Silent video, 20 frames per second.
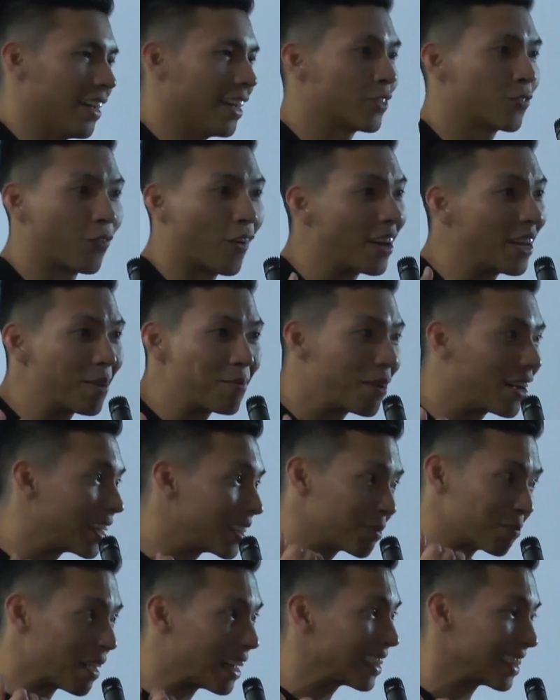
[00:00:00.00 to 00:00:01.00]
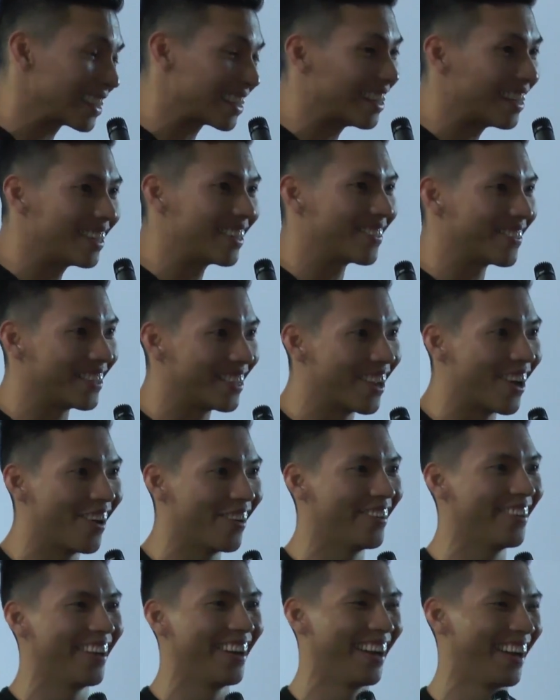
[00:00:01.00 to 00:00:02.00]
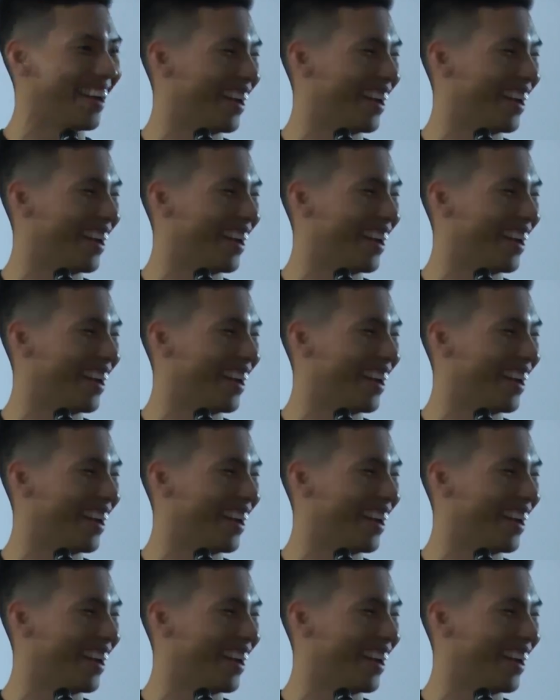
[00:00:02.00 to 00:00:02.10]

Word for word: It's funny, but it's messed up, you know?